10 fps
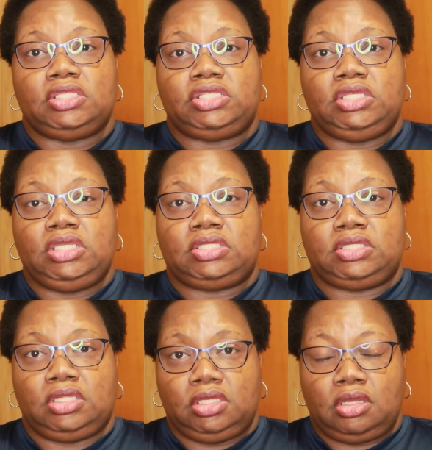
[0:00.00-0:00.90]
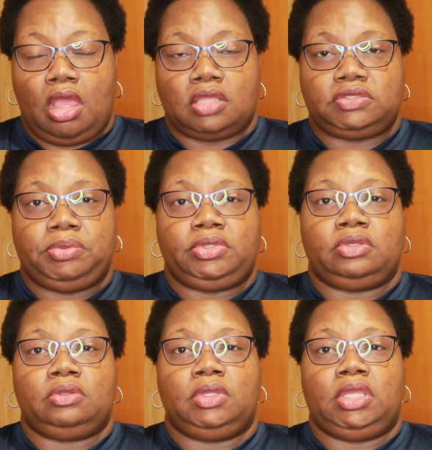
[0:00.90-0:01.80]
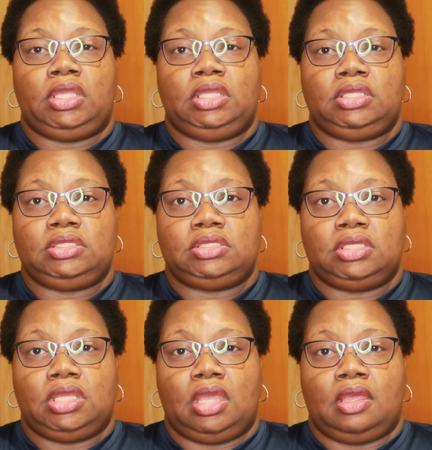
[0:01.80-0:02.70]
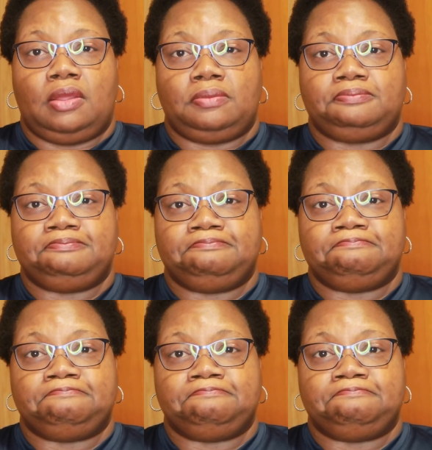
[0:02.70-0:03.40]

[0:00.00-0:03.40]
she is still in the hospital and um,